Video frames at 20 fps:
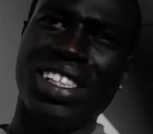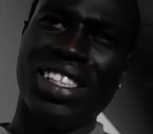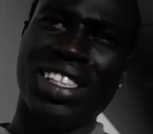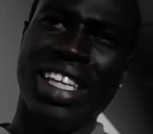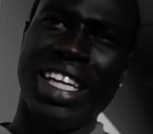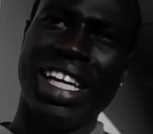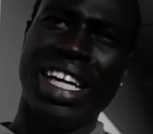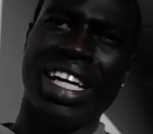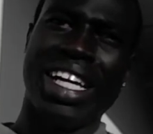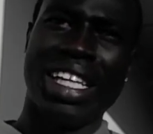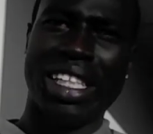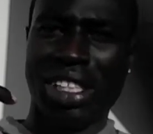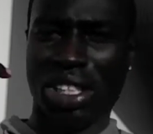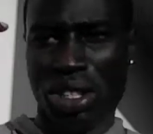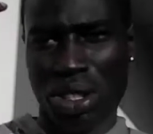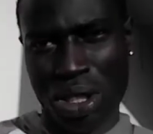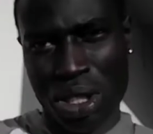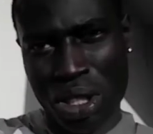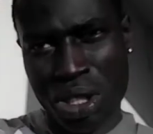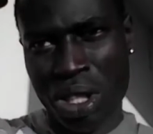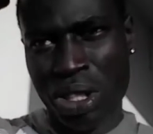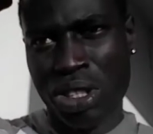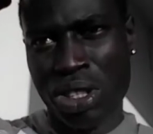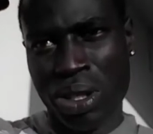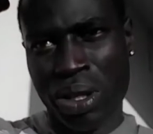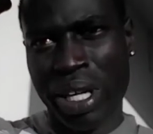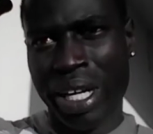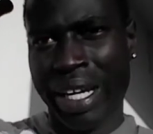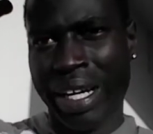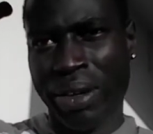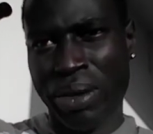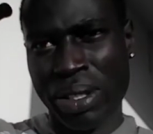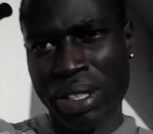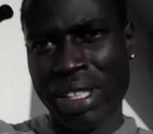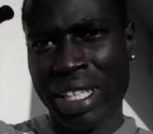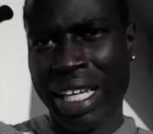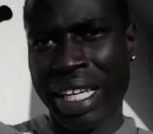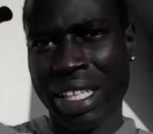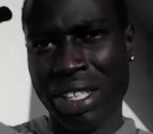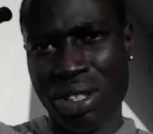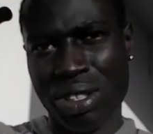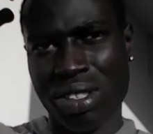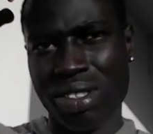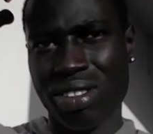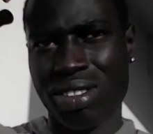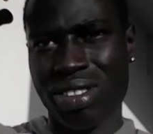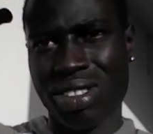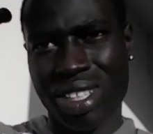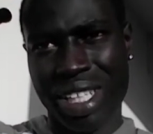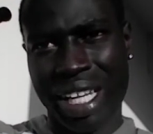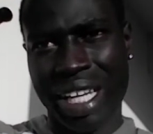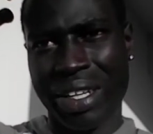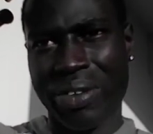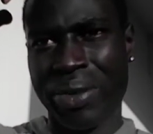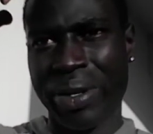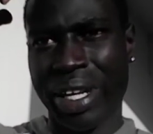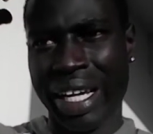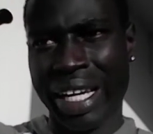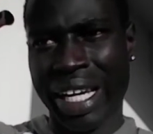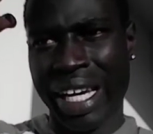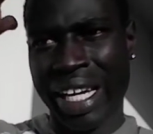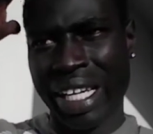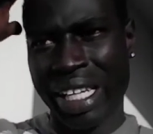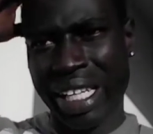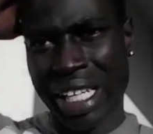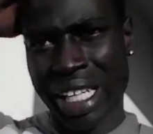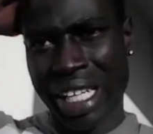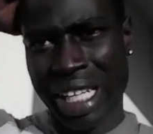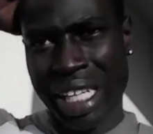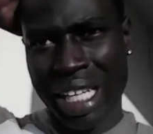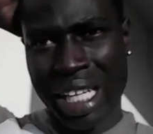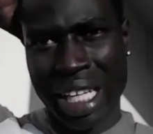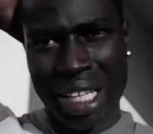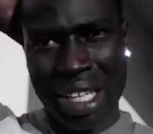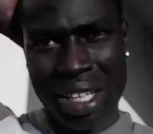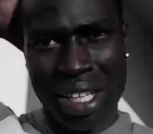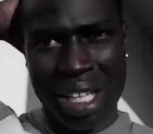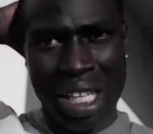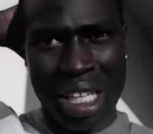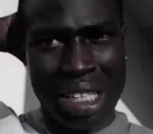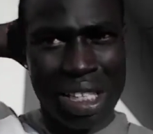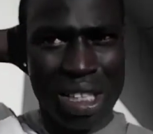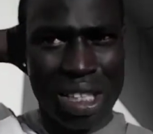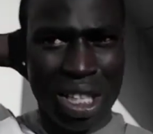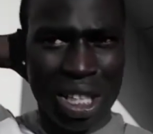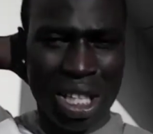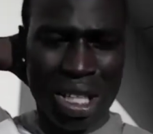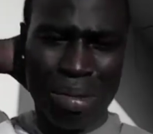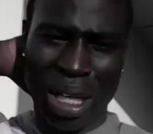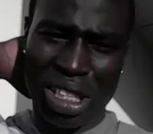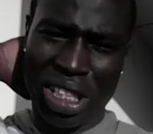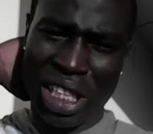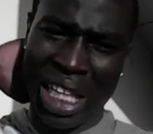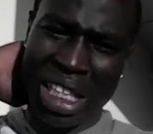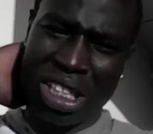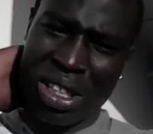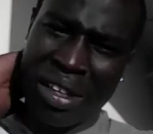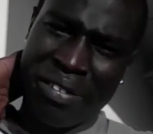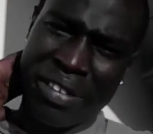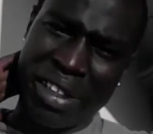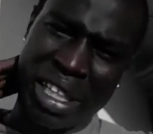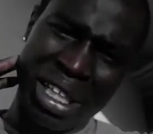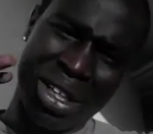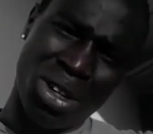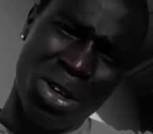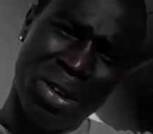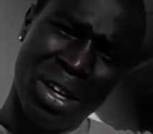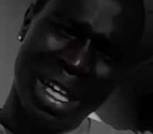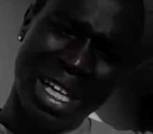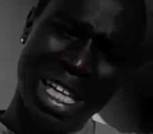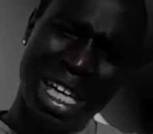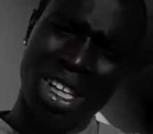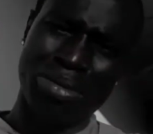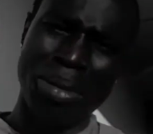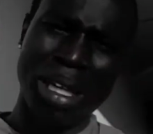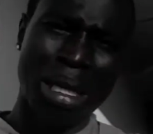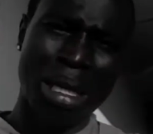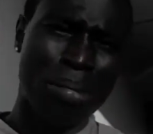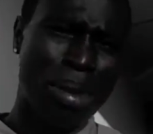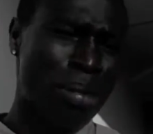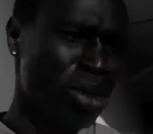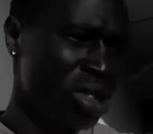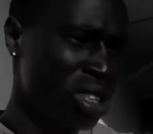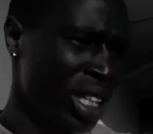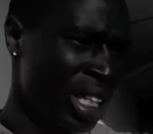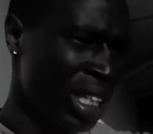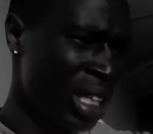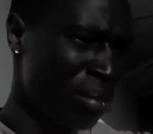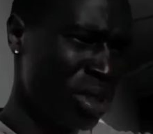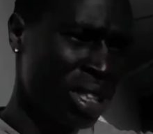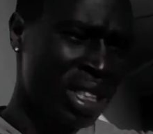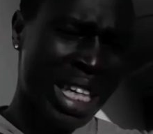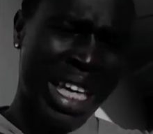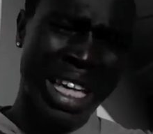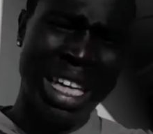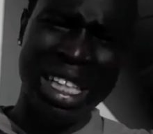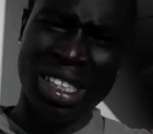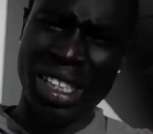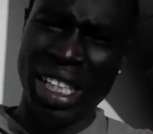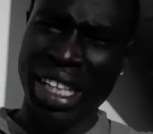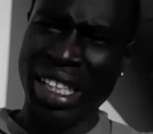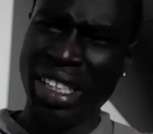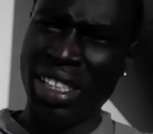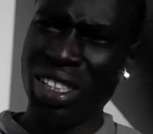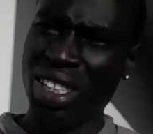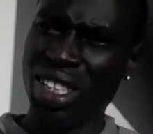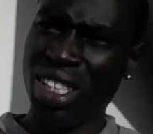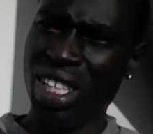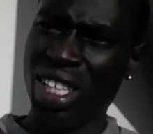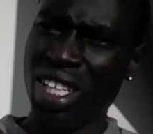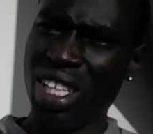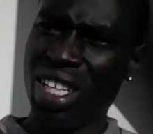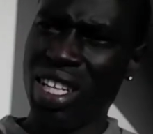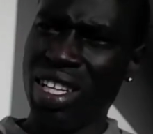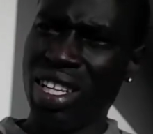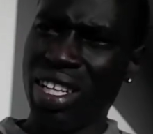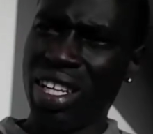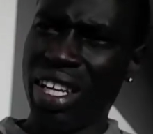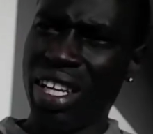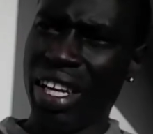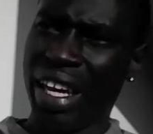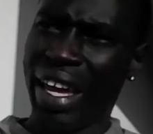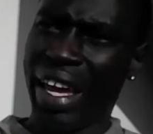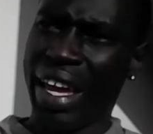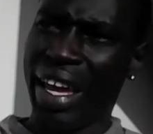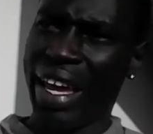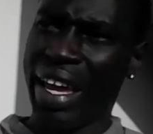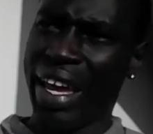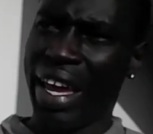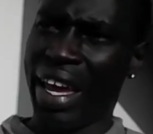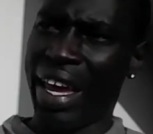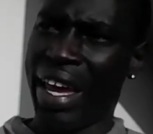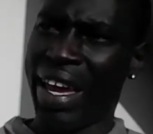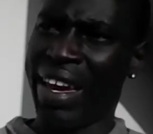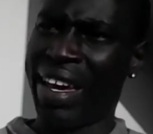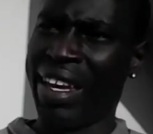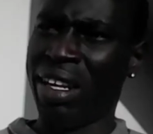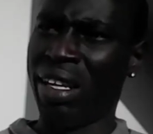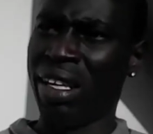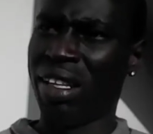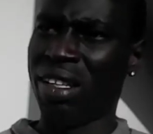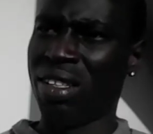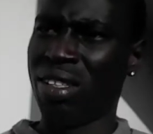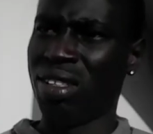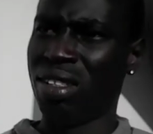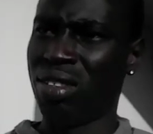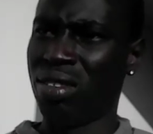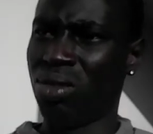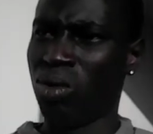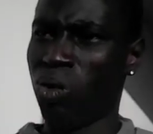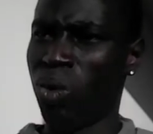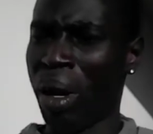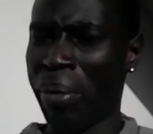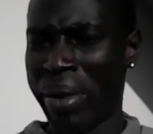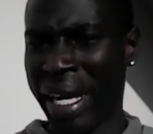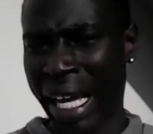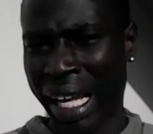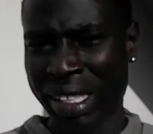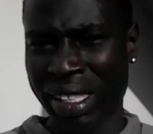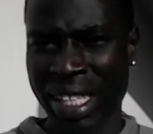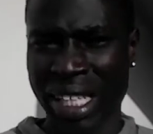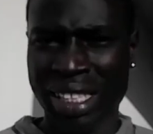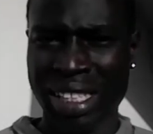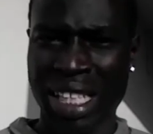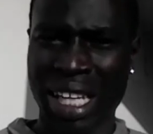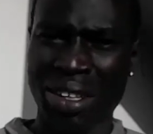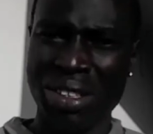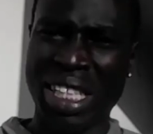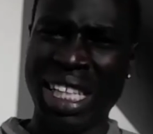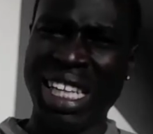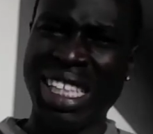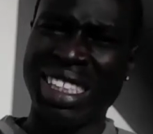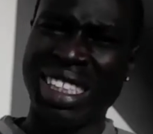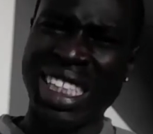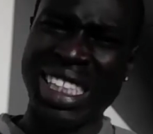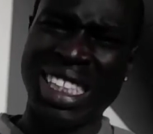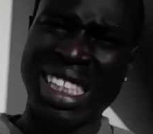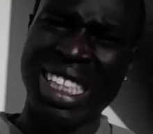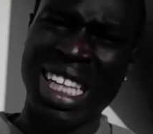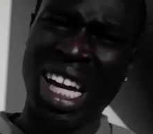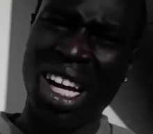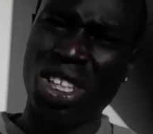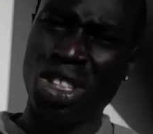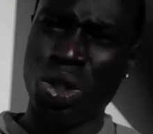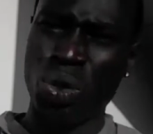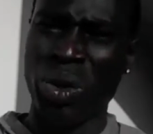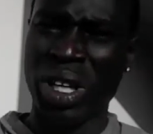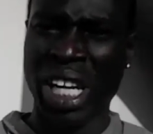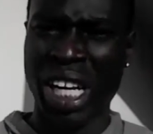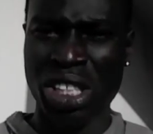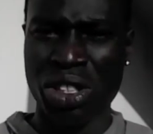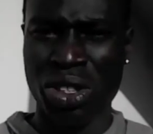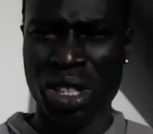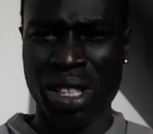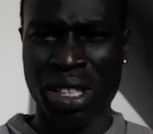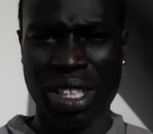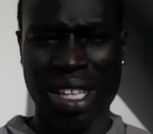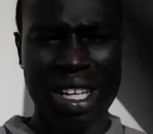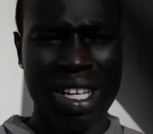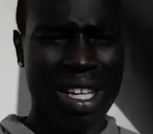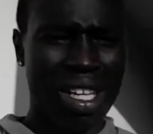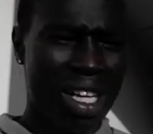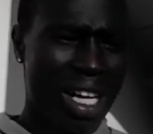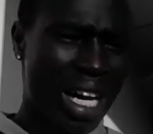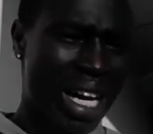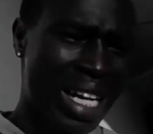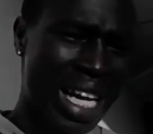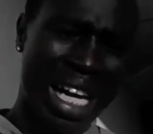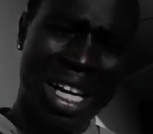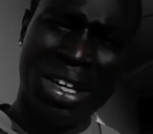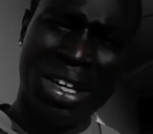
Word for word: yeah you know so i was like i, I got uh i just learned about chat traffic e whoring and i was making people sign up to dating sites and webcam sites and i was getting $60 to 100 I got